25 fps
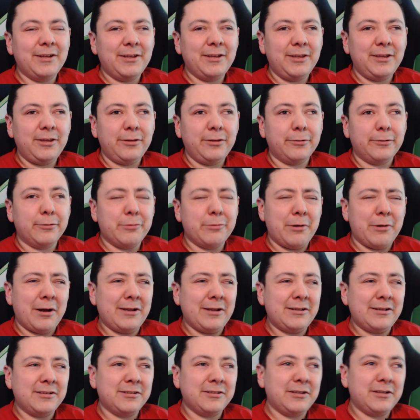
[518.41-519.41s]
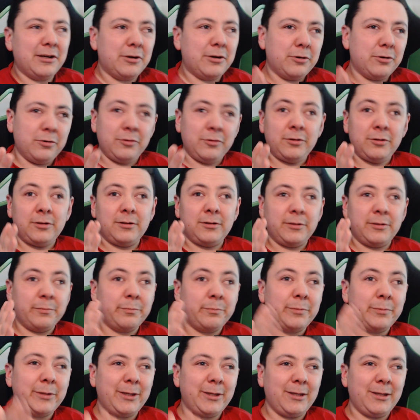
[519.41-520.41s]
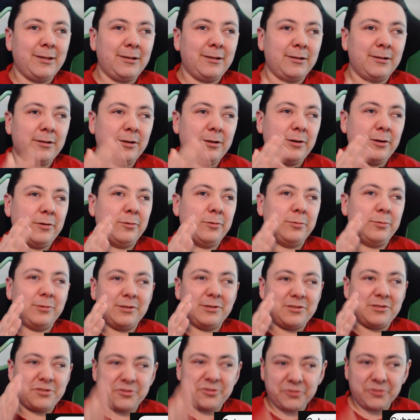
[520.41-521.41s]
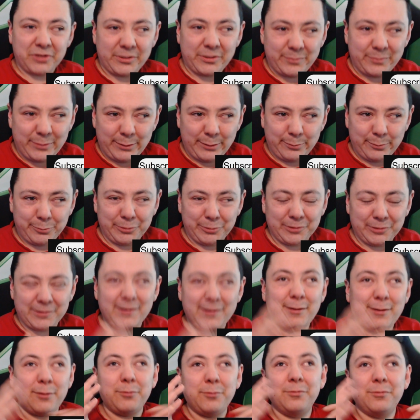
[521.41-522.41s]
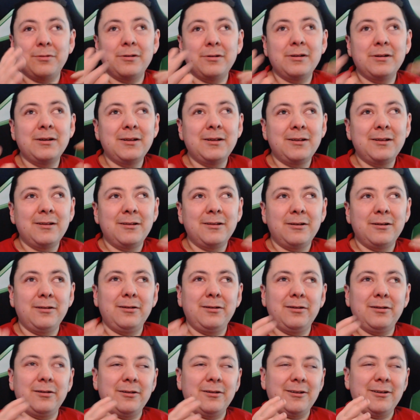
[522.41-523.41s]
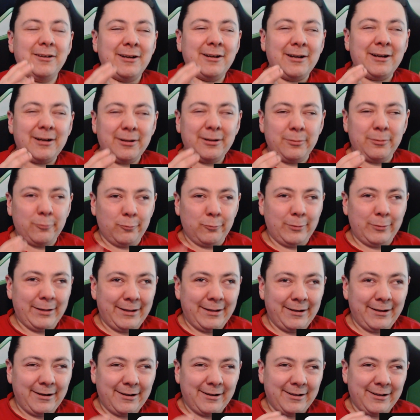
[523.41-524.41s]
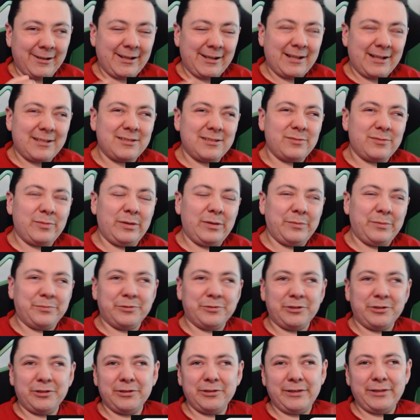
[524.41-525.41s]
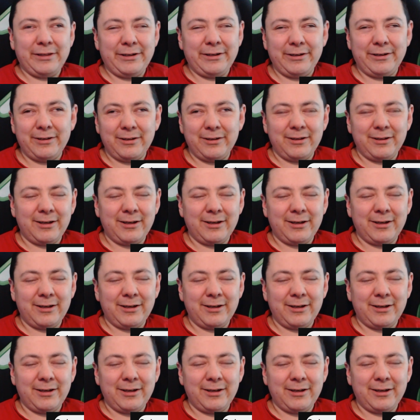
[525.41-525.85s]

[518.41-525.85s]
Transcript: You'll want to go compete, go destroy people, go win against people, and